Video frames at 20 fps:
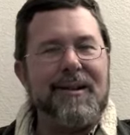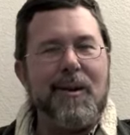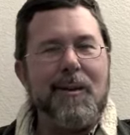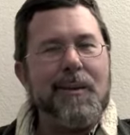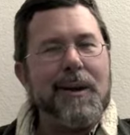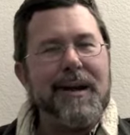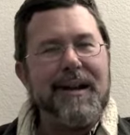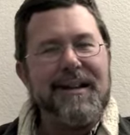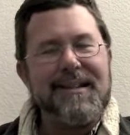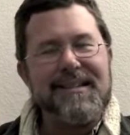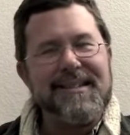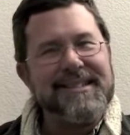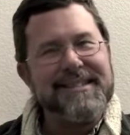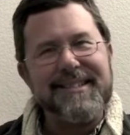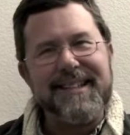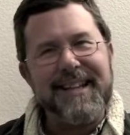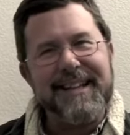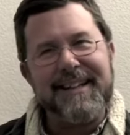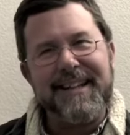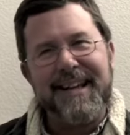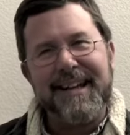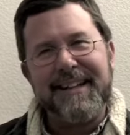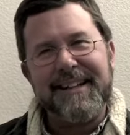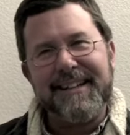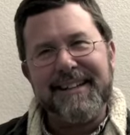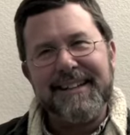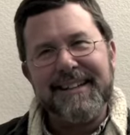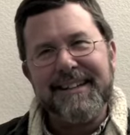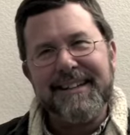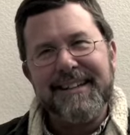nobody can sustain that
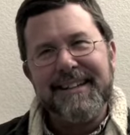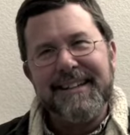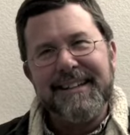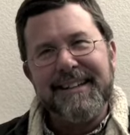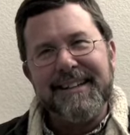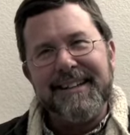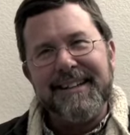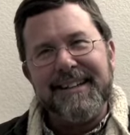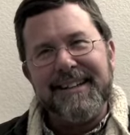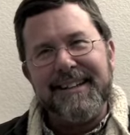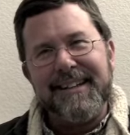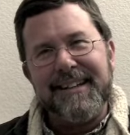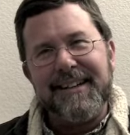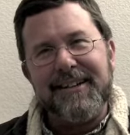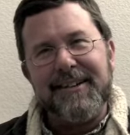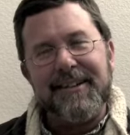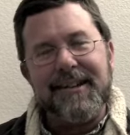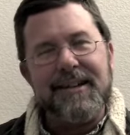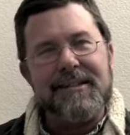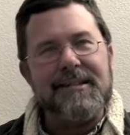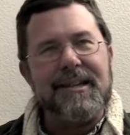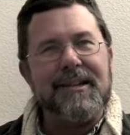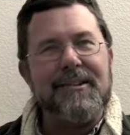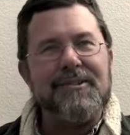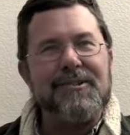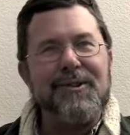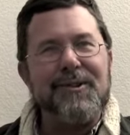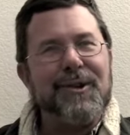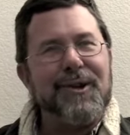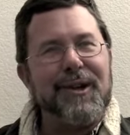you know it's like
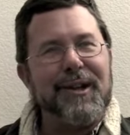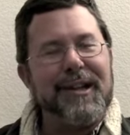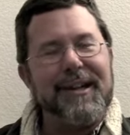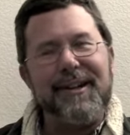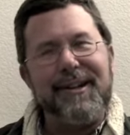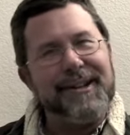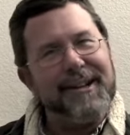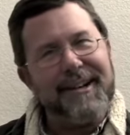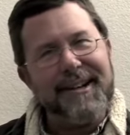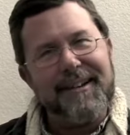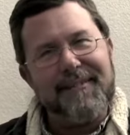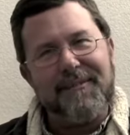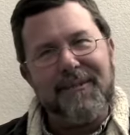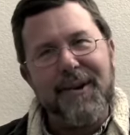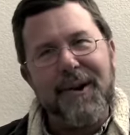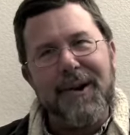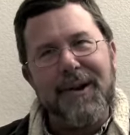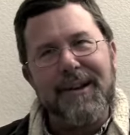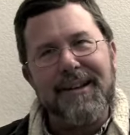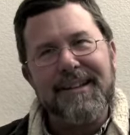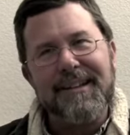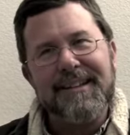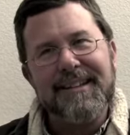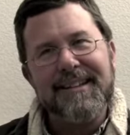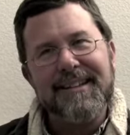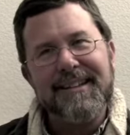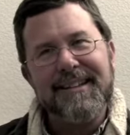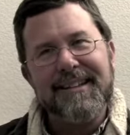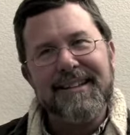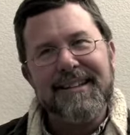sooner or later you're gonna fall
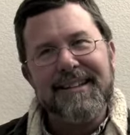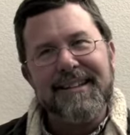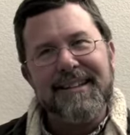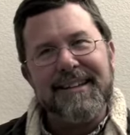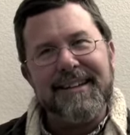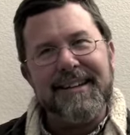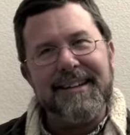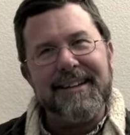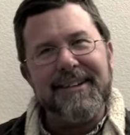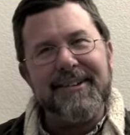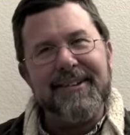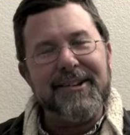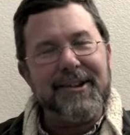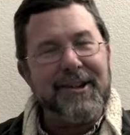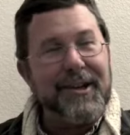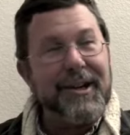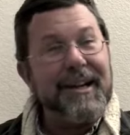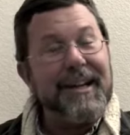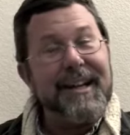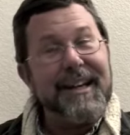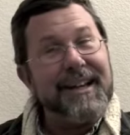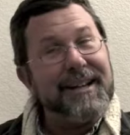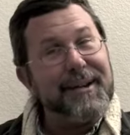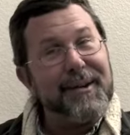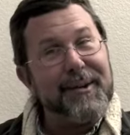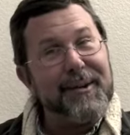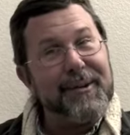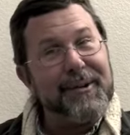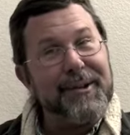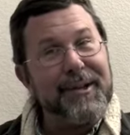you know you're gonna get
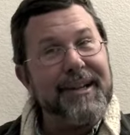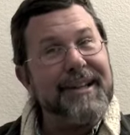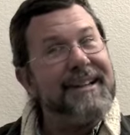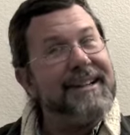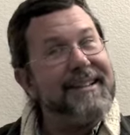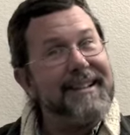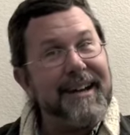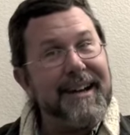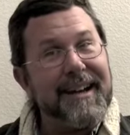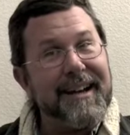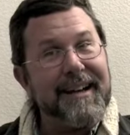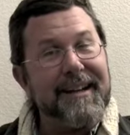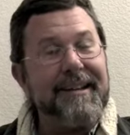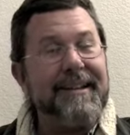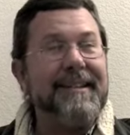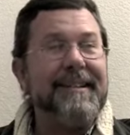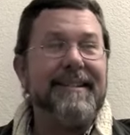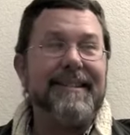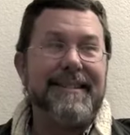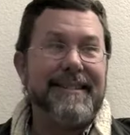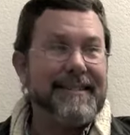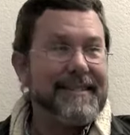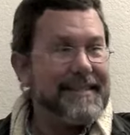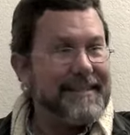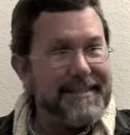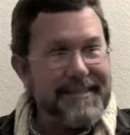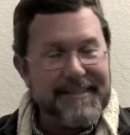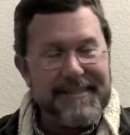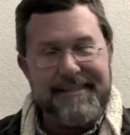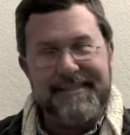old you're gonna die
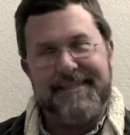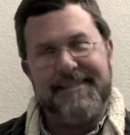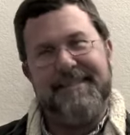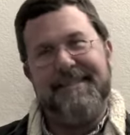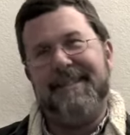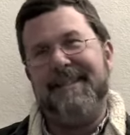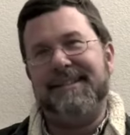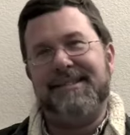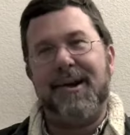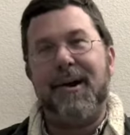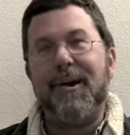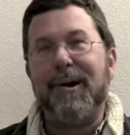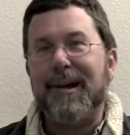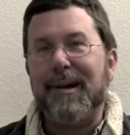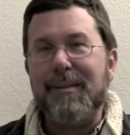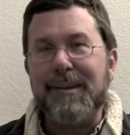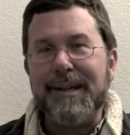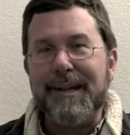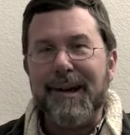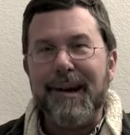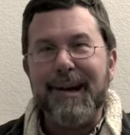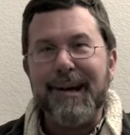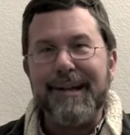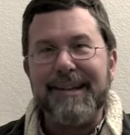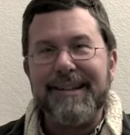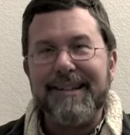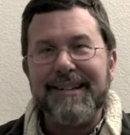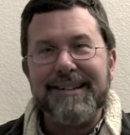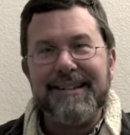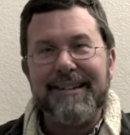it's all gonna be gone
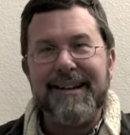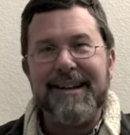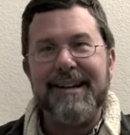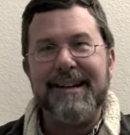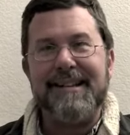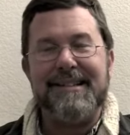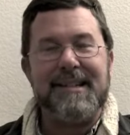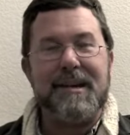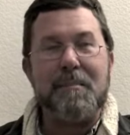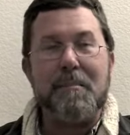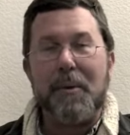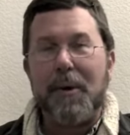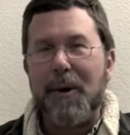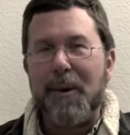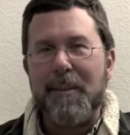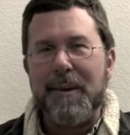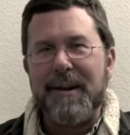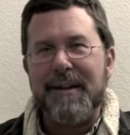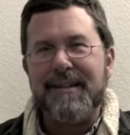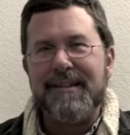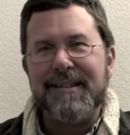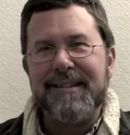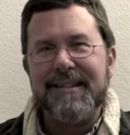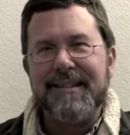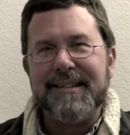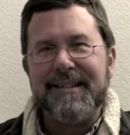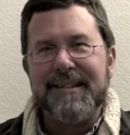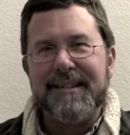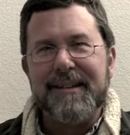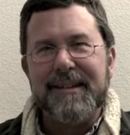right it's impermanent
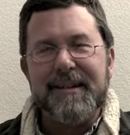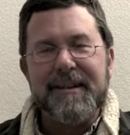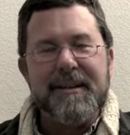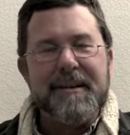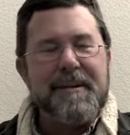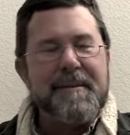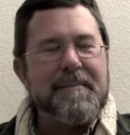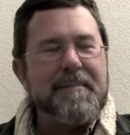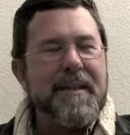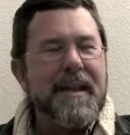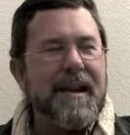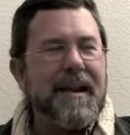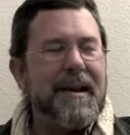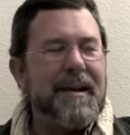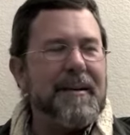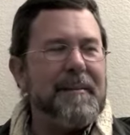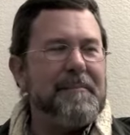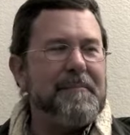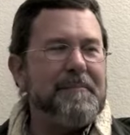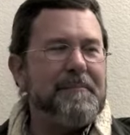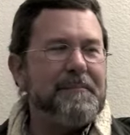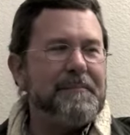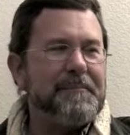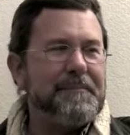um,